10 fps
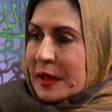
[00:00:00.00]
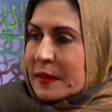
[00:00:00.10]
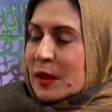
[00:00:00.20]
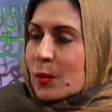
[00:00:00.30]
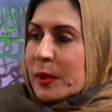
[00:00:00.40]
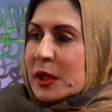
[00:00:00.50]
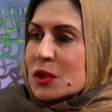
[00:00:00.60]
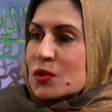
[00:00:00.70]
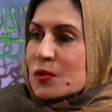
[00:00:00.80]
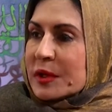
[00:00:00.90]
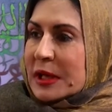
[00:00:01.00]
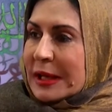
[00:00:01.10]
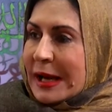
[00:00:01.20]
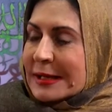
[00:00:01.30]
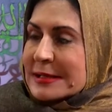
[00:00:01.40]
I think we need to
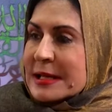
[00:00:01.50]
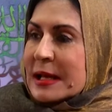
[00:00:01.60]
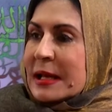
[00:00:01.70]
realize